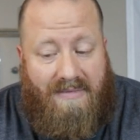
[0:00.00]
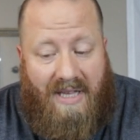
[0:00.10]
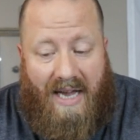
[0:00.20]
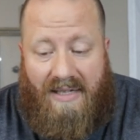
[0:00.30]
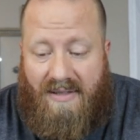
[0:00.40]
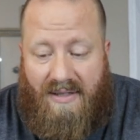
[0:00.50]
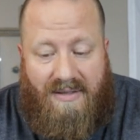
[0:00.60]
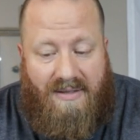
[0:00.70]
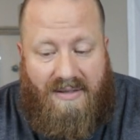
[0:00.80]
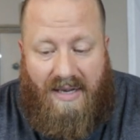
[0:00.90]
That's
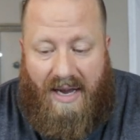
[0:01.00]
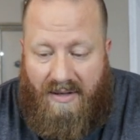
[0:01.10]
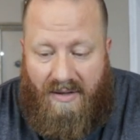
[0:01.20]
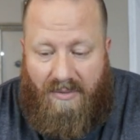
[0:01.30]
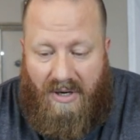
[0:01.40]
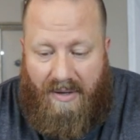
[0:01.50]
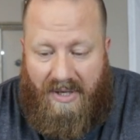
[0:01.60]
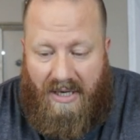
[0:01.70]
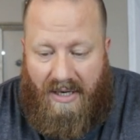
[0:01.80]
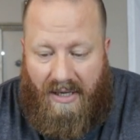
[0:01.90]
exactly what
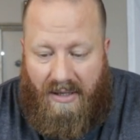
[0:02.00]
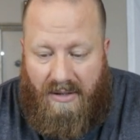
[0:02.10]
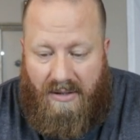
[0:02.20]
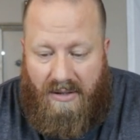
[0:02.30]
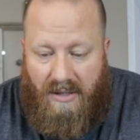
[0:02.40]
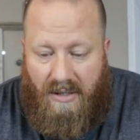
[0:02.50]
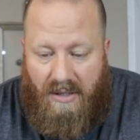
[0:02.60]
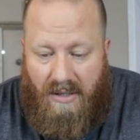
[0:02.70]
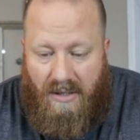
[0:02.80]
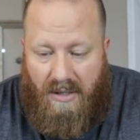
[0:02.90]
I'm getting.
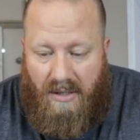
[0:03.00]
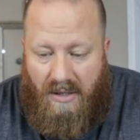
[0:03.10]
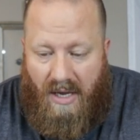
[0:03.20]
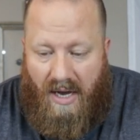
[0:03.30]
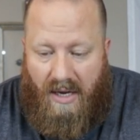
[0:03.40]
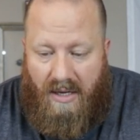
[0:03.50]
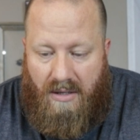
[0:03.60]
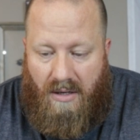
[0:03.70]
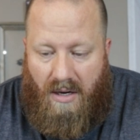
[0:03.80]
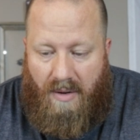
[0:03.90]
Yeah,
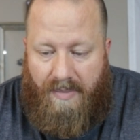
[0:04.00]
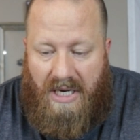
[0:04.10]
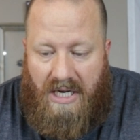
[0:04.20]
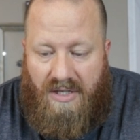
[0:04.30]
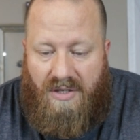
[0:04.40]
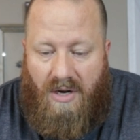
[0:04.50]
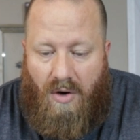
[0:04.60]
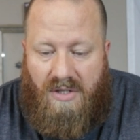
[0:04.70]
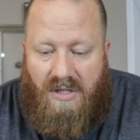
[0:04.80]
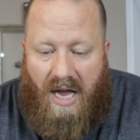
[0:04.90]
East
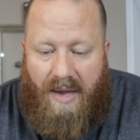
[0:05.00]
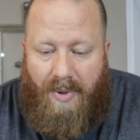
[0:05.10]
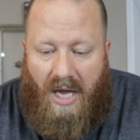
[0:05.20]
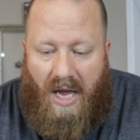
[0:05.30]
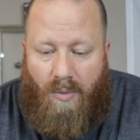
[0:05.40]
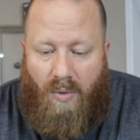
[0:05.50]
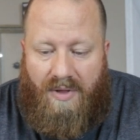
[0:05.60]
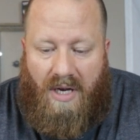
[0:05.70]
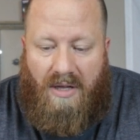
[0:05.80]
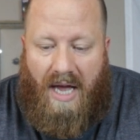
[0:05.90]
Coast IPA
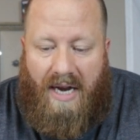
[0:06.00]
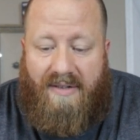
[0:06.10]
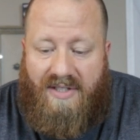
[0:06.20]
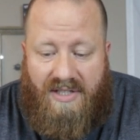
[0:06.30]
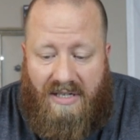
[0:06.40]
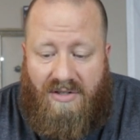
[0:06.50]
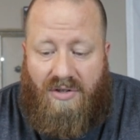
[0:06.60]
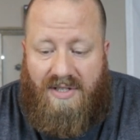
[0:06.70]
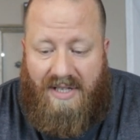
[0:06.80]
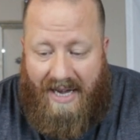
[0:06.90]
with a lot of
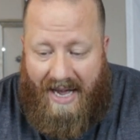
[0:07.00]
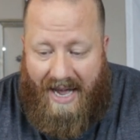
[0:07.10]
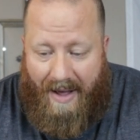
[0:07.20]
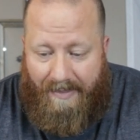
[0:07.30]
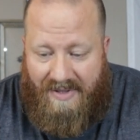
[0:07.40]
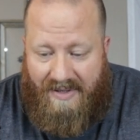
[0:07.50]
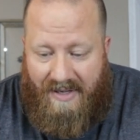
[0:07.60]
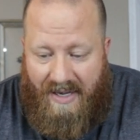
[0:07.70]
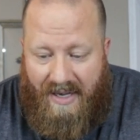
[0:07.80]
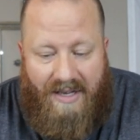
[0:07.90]
citrusy hops.
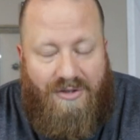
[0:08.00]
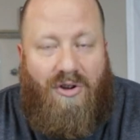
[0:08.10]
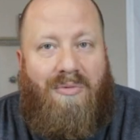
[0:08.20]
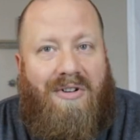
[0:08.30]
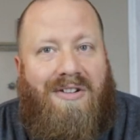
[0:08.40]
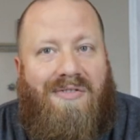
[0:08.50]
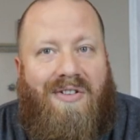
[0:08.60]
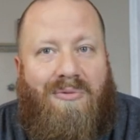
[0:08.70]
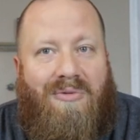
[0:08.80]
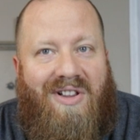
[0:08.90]
So I wonder if
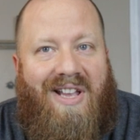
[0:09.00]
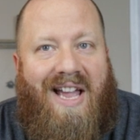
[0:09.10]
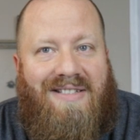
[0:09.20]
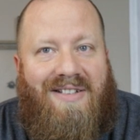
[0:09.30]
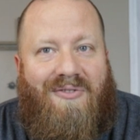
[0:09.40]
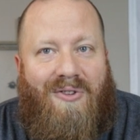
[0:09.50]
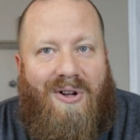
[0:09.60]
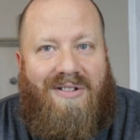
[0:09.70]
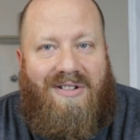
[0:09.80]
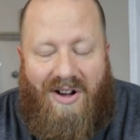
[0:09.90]
it really hasn't
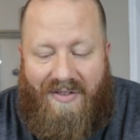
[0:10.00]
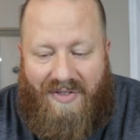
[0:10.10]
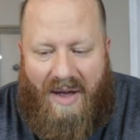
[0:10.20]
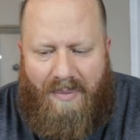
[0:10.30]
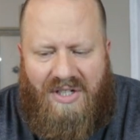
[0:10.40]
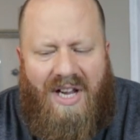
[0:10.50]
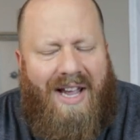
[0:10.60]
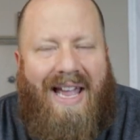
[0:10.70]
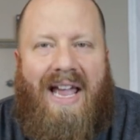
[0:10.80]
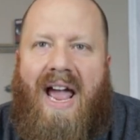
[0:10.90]
fallen off that much.
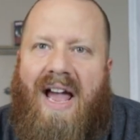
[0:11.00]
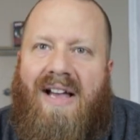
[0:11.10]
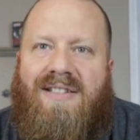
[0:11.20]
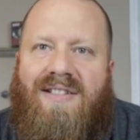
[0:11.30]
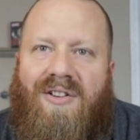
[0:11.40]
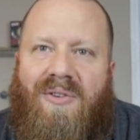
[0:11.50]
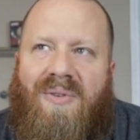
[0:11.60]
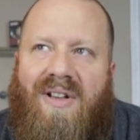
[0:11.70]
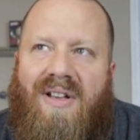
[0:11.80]
It has to.